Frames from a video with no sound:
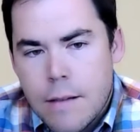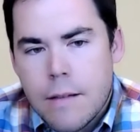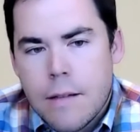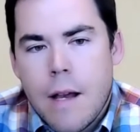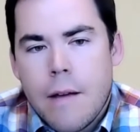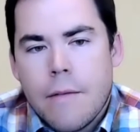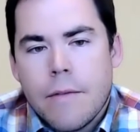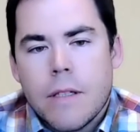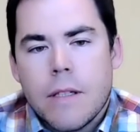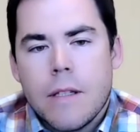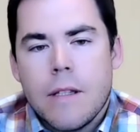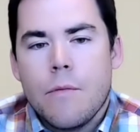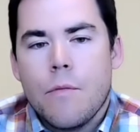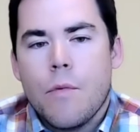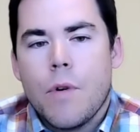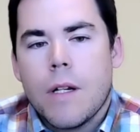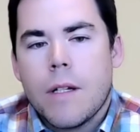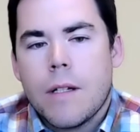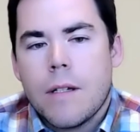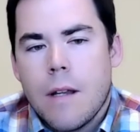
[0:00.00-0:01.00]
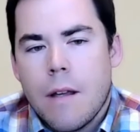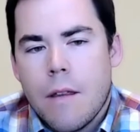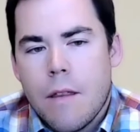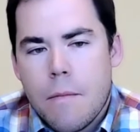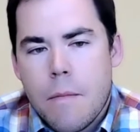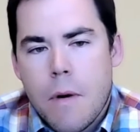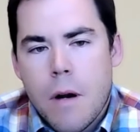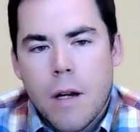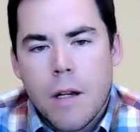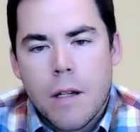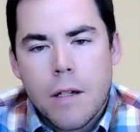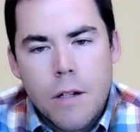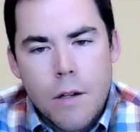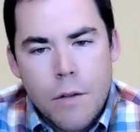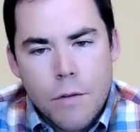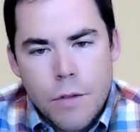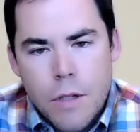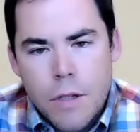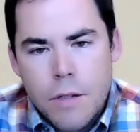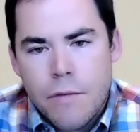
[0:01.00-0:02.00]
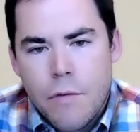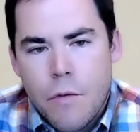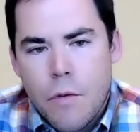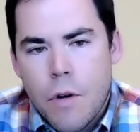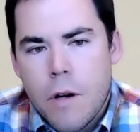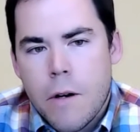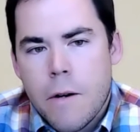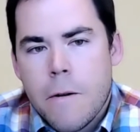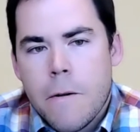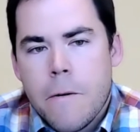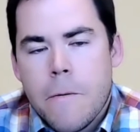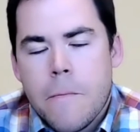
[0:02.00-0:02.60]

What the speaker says: It's obviously what the market knows us for.